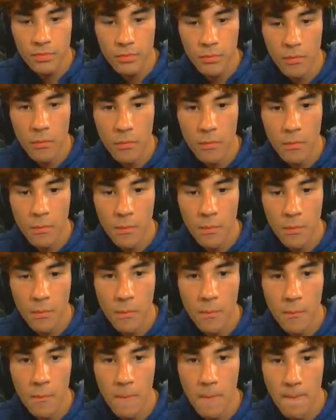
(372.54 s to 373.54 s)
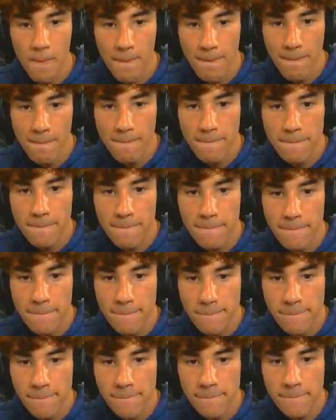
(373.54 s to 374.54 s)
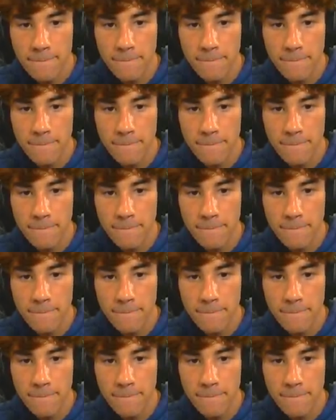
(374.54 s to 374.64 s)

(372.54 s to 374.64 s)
(no one is talking)